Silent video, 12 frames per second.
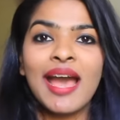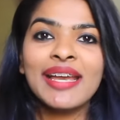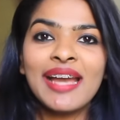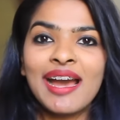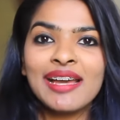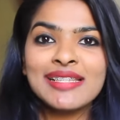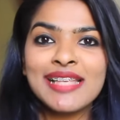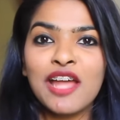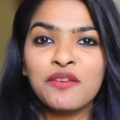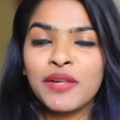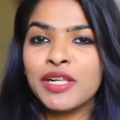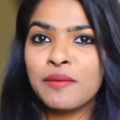Hi guys,
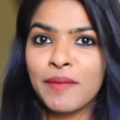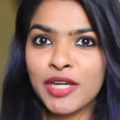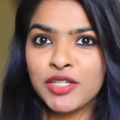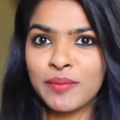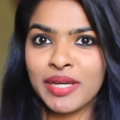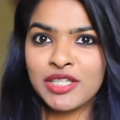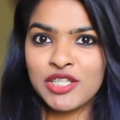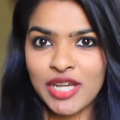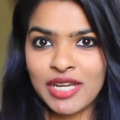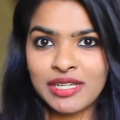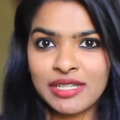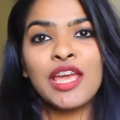and welcome back to my
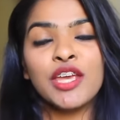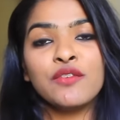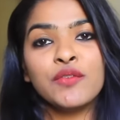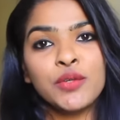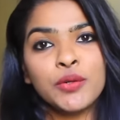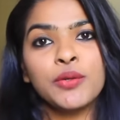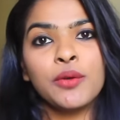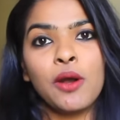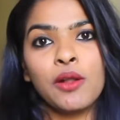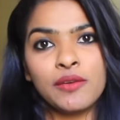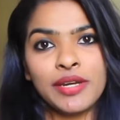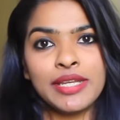channel. If you don't know
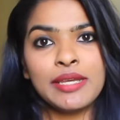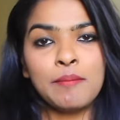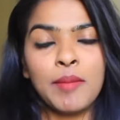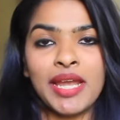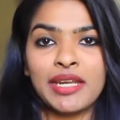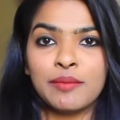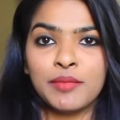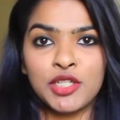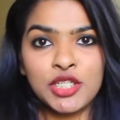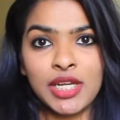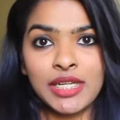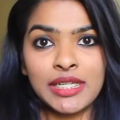already, my name
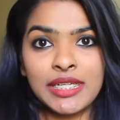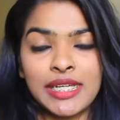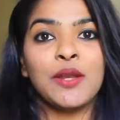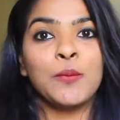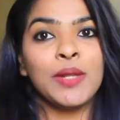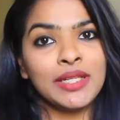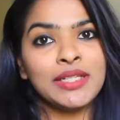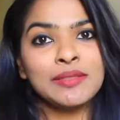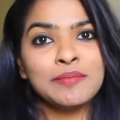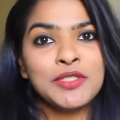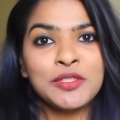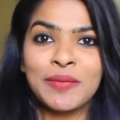is Shalini and
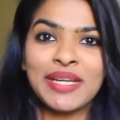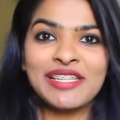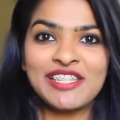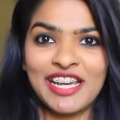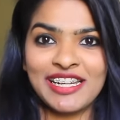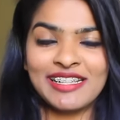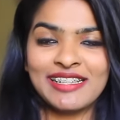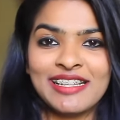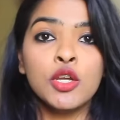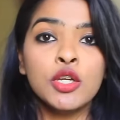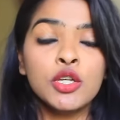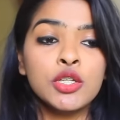welcome to my channel.
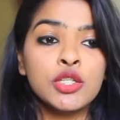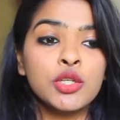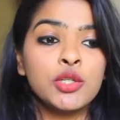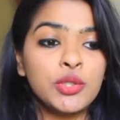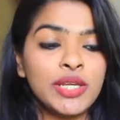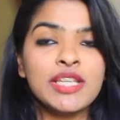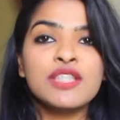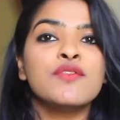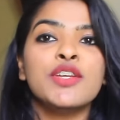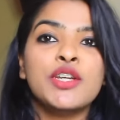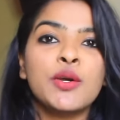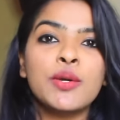So today's
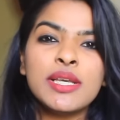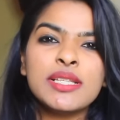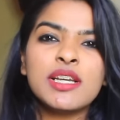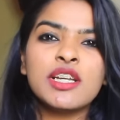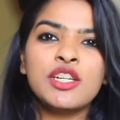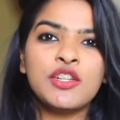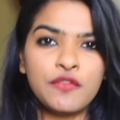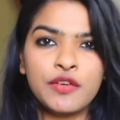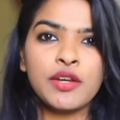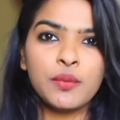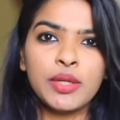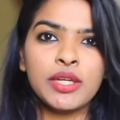video is a
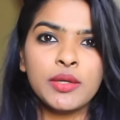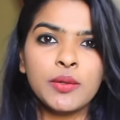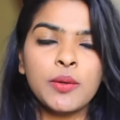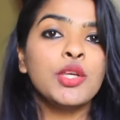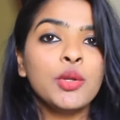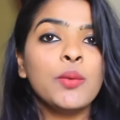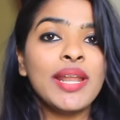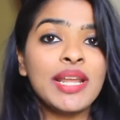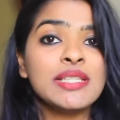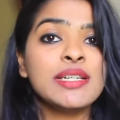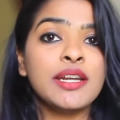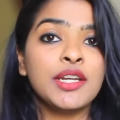different video. You know, when
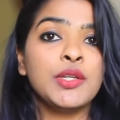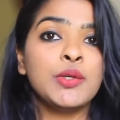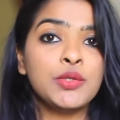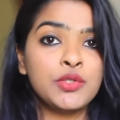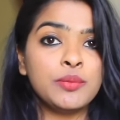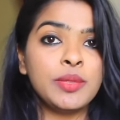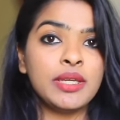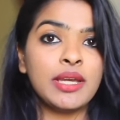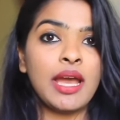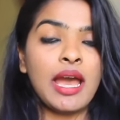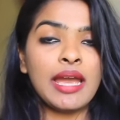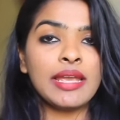I started YouTubing,
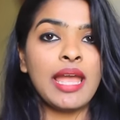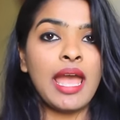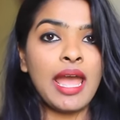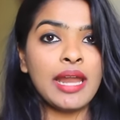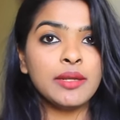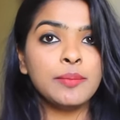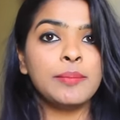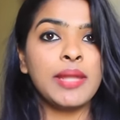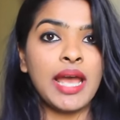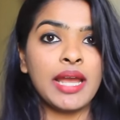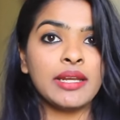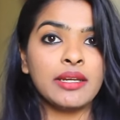I had a
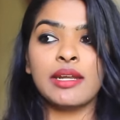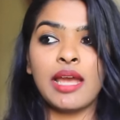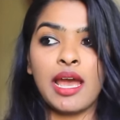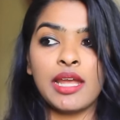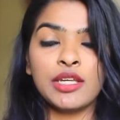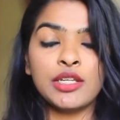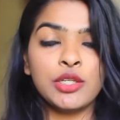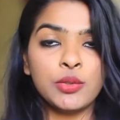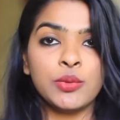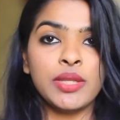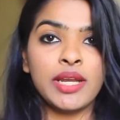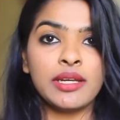plan. I
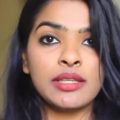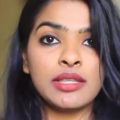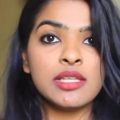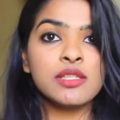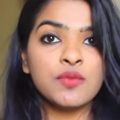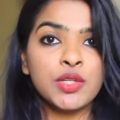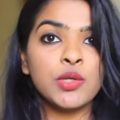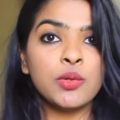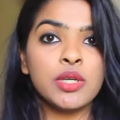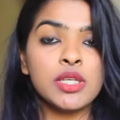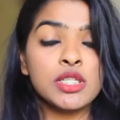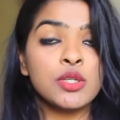knew that this
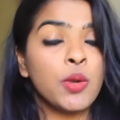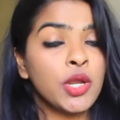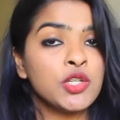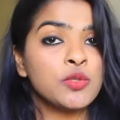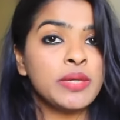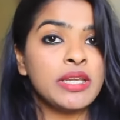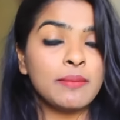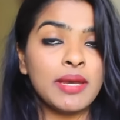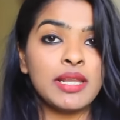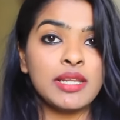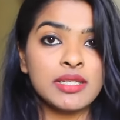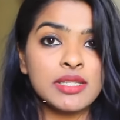video is going to be in
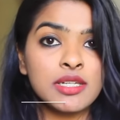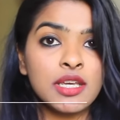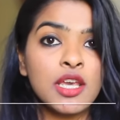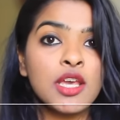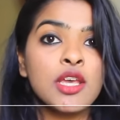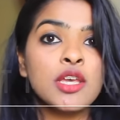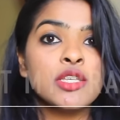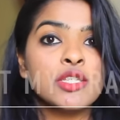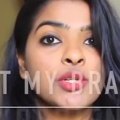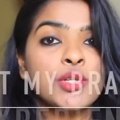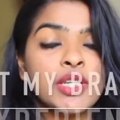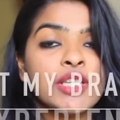my list.
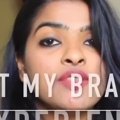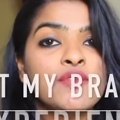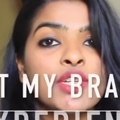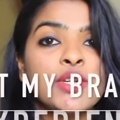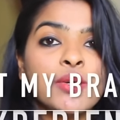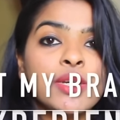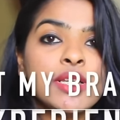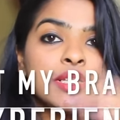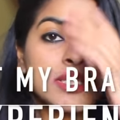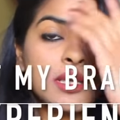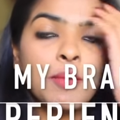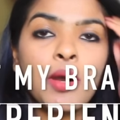So today's video
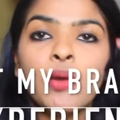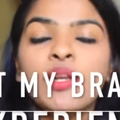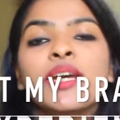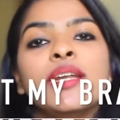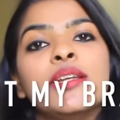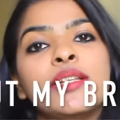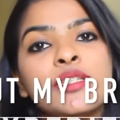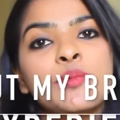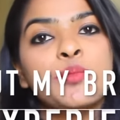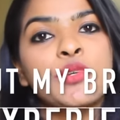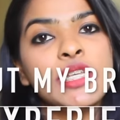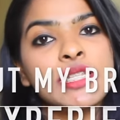is about
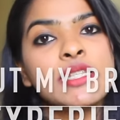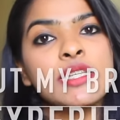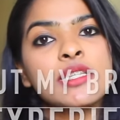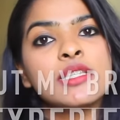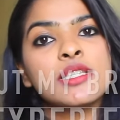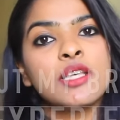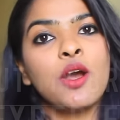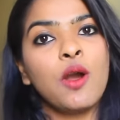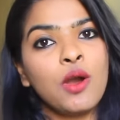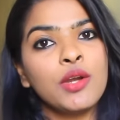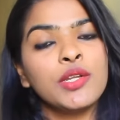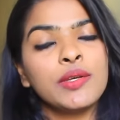adult braces,
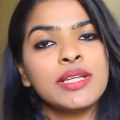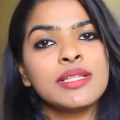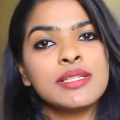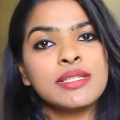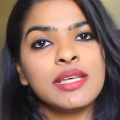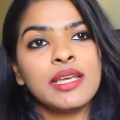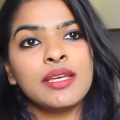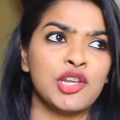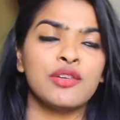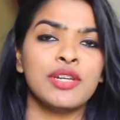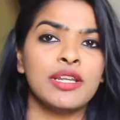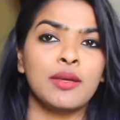or you can say
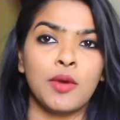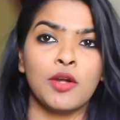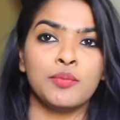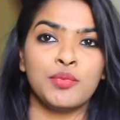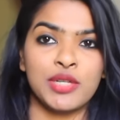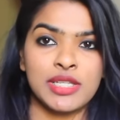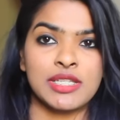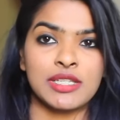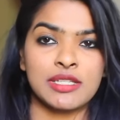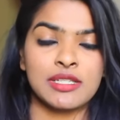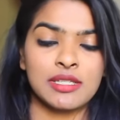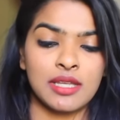generally about
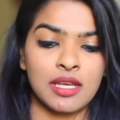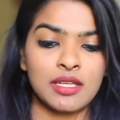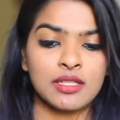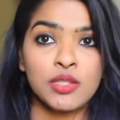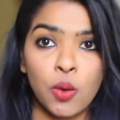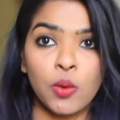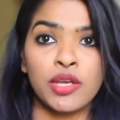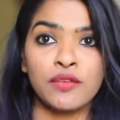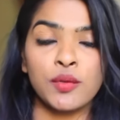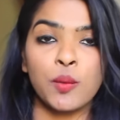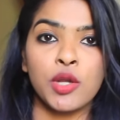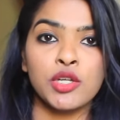braces. So
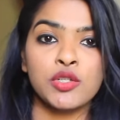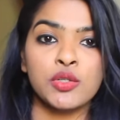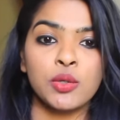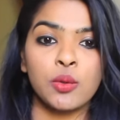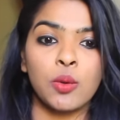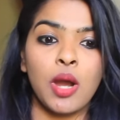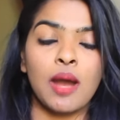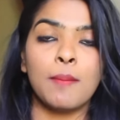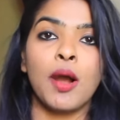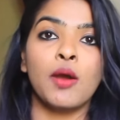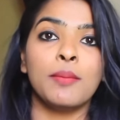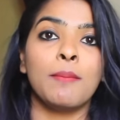if you want to know
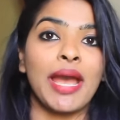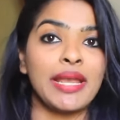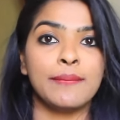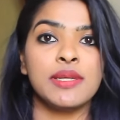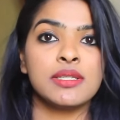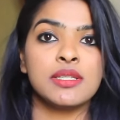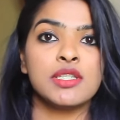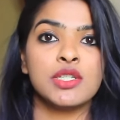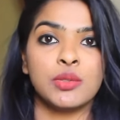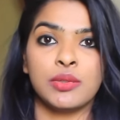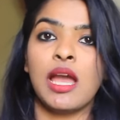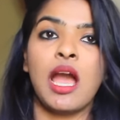about my braces
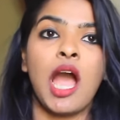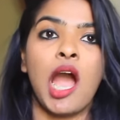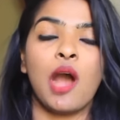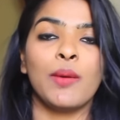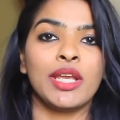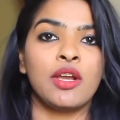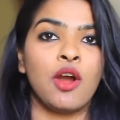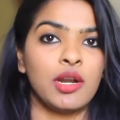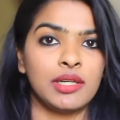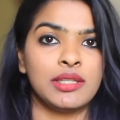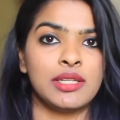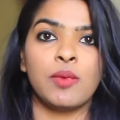story, how I
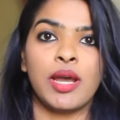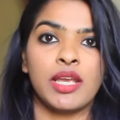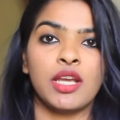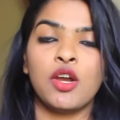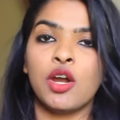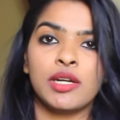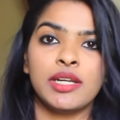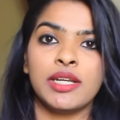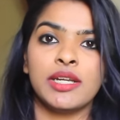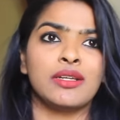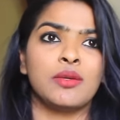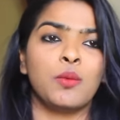got it, why I got
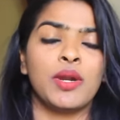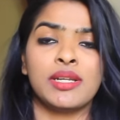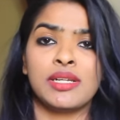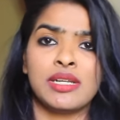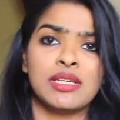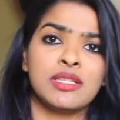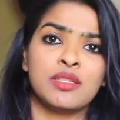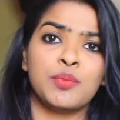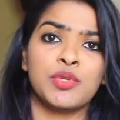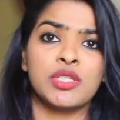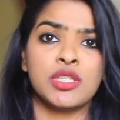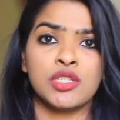it, and what is the
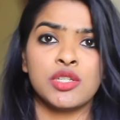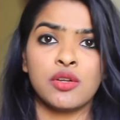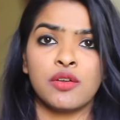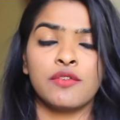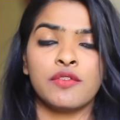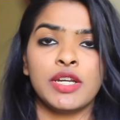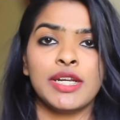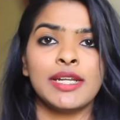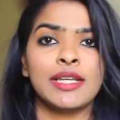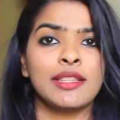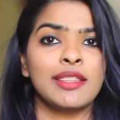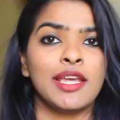procedure of it,
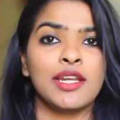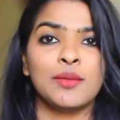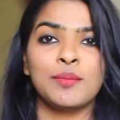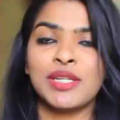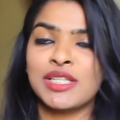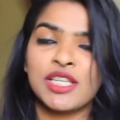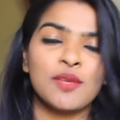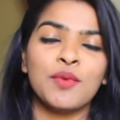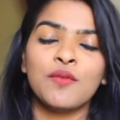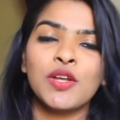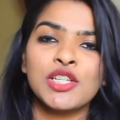then please keep on